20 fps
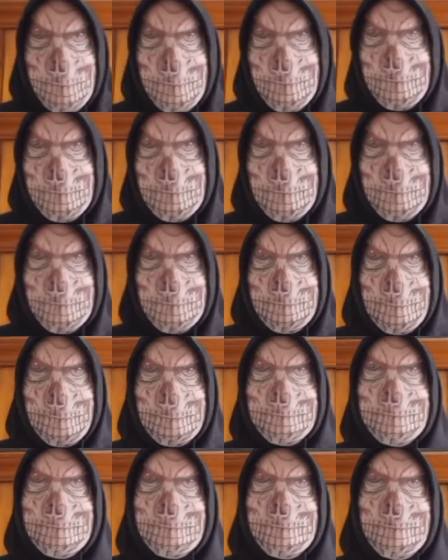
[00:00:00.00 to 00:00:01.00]
Well,
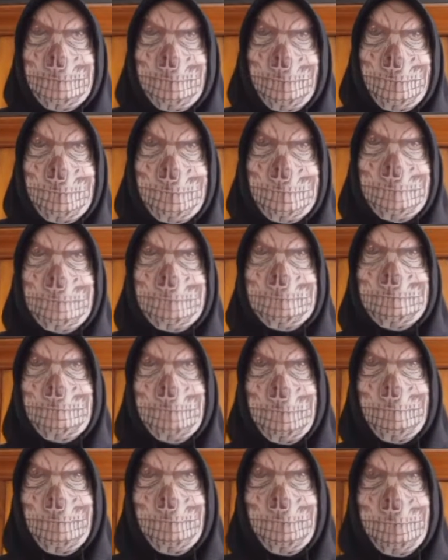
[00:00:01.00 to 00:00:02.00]
that is it for
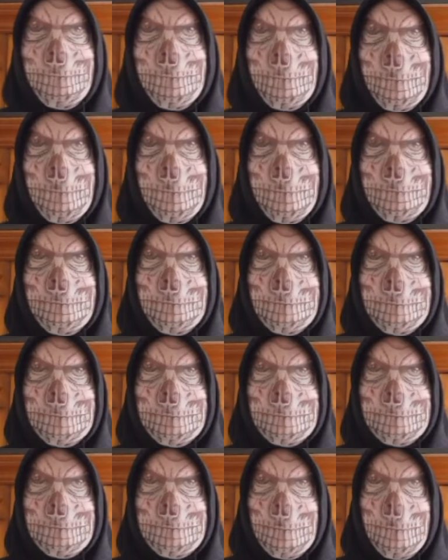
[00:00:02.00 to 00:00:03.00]
this month on
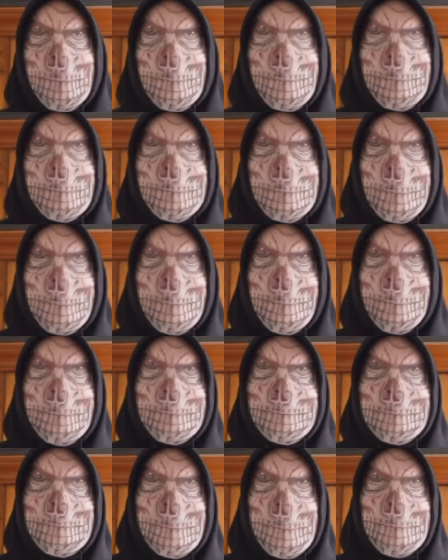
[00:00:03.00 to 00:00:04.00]
Skullhead
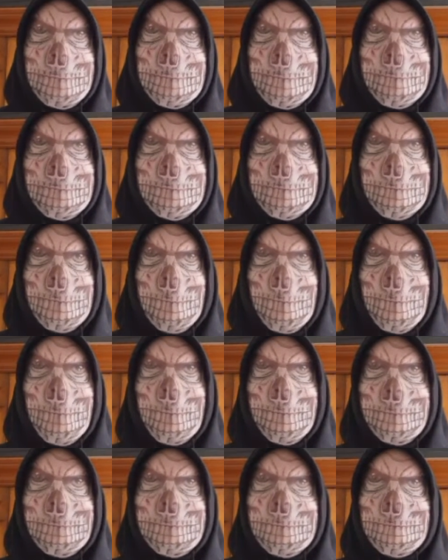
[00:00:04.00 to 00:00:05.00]
Highlights, and that is
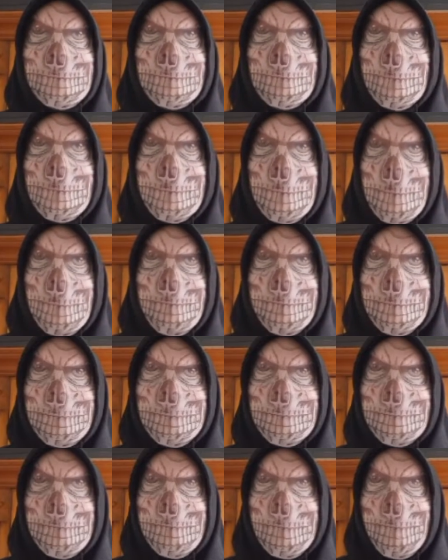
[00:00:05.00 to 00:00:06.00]
all that is to come
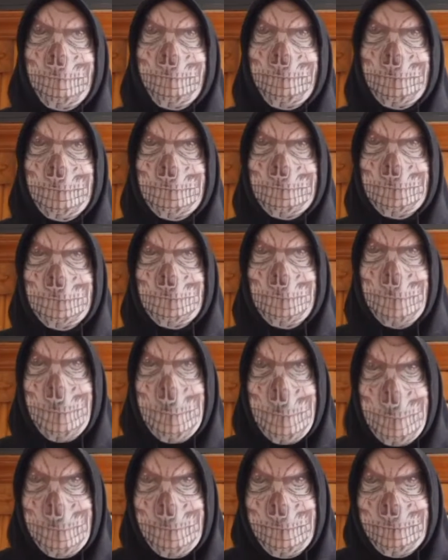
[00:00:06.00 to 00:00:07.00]
in the month of
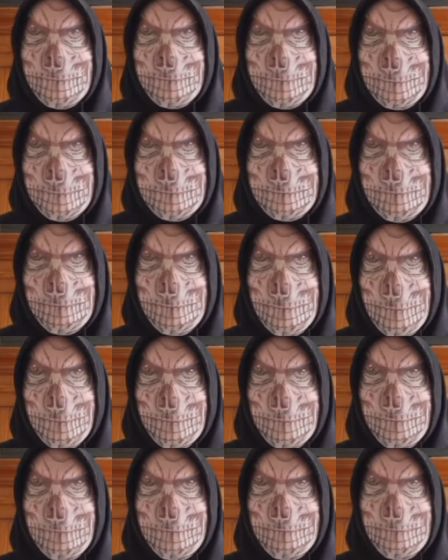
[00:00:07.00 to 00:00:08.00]
July on Random
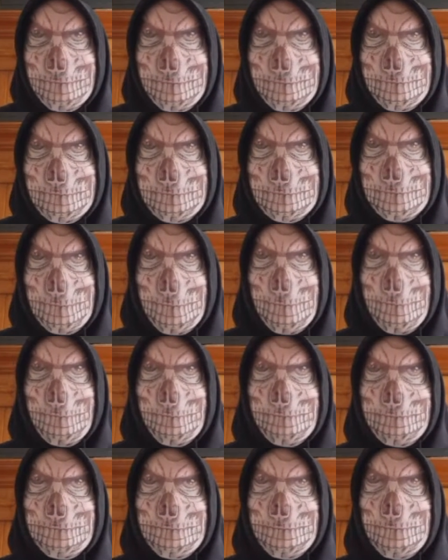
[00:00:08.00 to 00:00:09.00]
Horror.
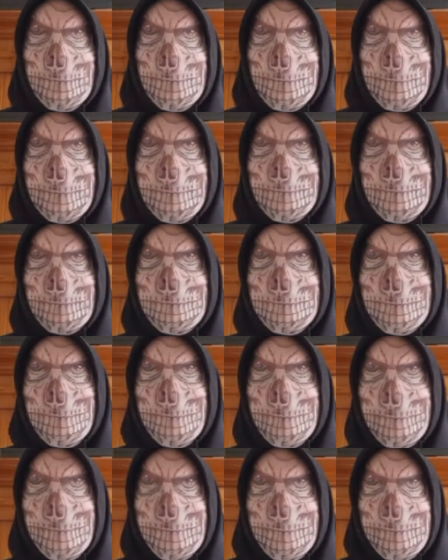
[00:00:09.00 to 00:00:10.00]
So, do you like what
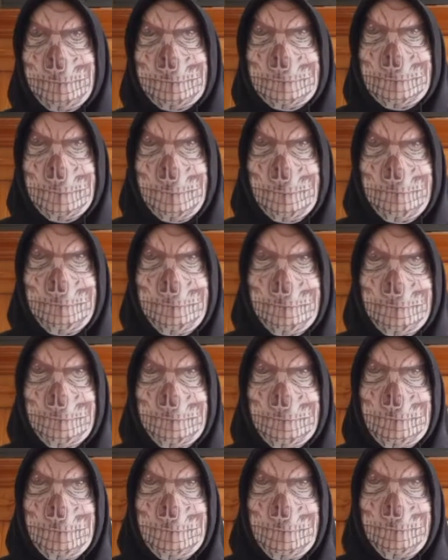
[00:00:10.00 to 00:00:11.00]
you hear is
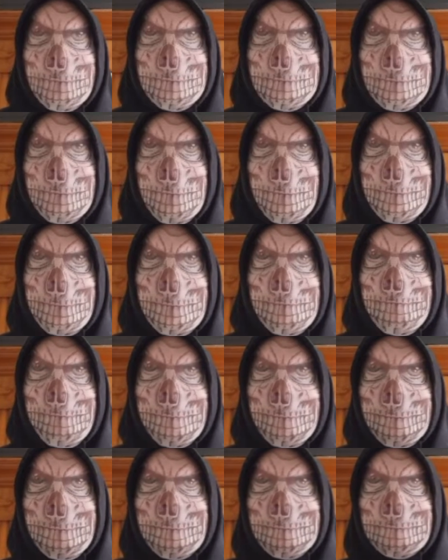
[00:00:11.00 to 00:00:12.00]
coming? If so, then
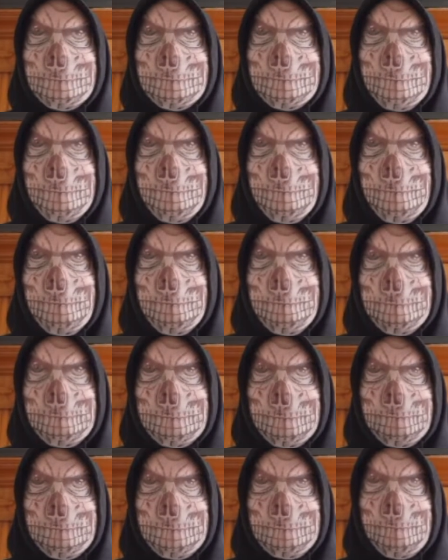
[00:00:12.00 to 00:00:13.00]
please
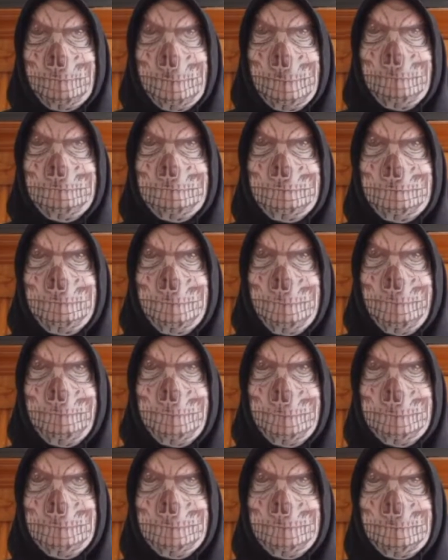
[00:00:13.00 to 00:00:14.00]
subscribe to the
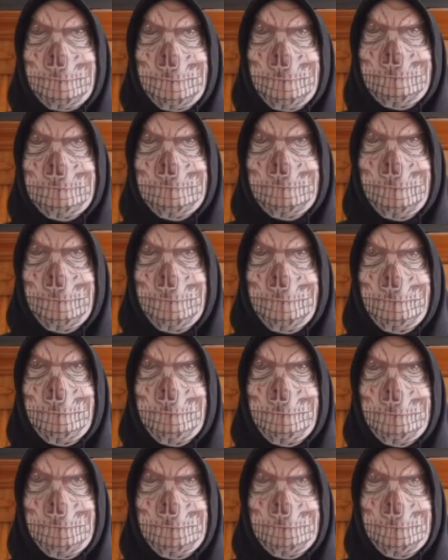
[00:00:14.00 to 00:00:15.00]
official Random
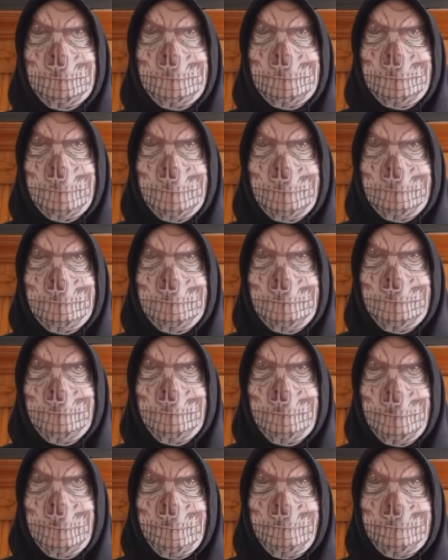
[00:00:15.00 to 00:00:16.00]
Horror YouTube channel
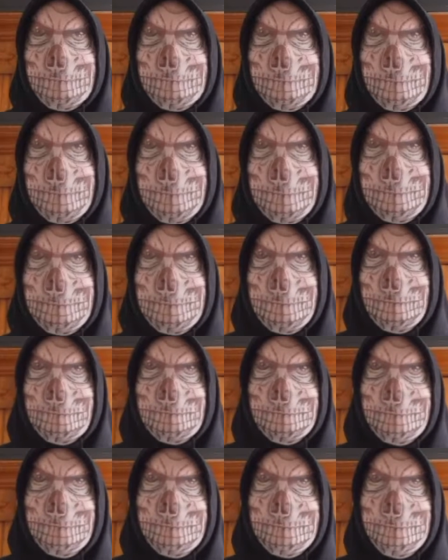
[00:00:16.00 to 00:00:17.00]
if you haven't already,
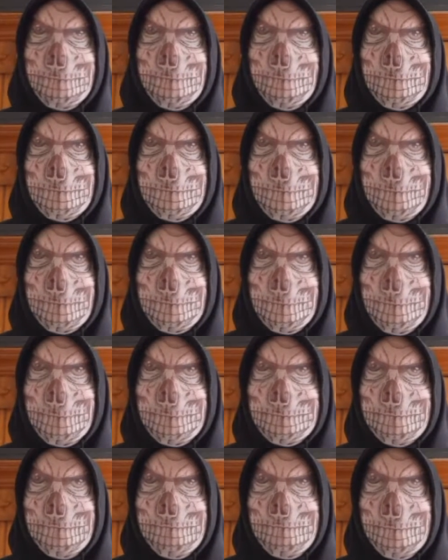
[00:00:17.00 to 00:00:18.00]
and to hit the
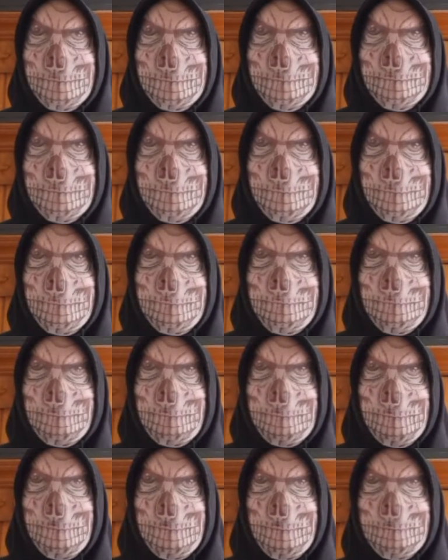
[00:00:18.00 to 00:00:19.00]
notification bell.
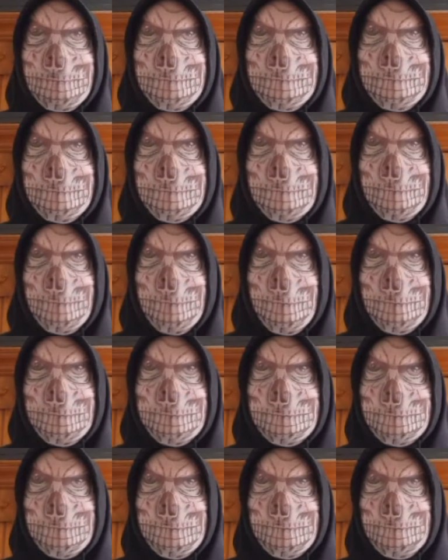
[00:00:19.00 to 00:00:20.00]
And
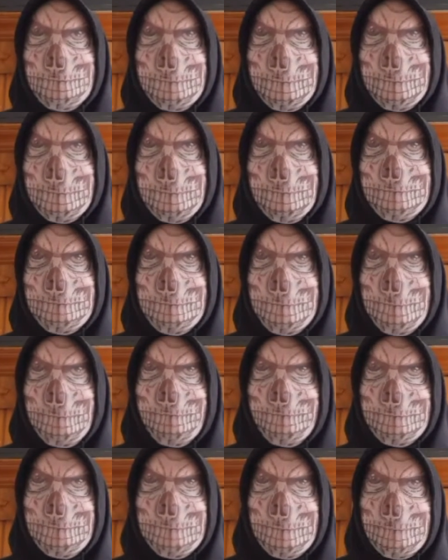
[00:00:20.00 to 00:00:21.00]
also check out the
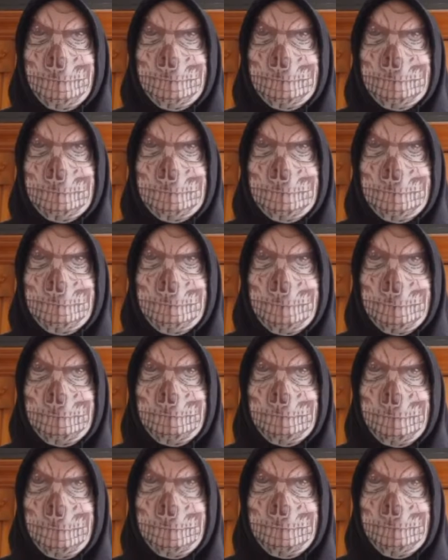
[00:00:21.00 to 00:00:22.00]
other channels
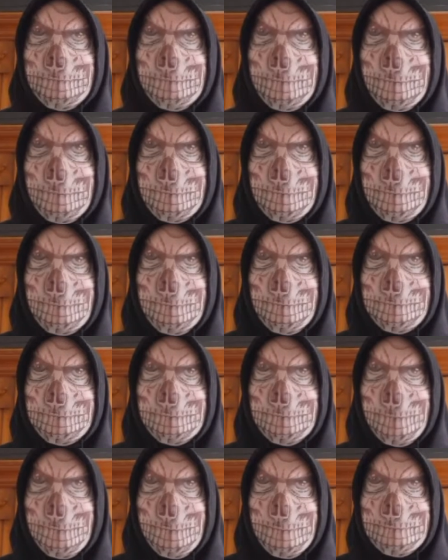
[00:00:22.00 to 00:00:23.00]
that Random Horror
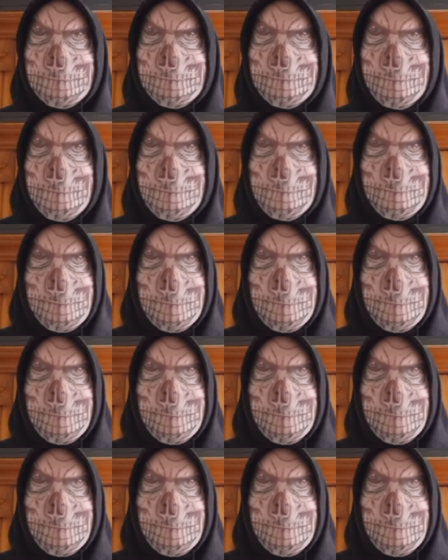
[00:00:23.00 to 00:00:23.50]
also has.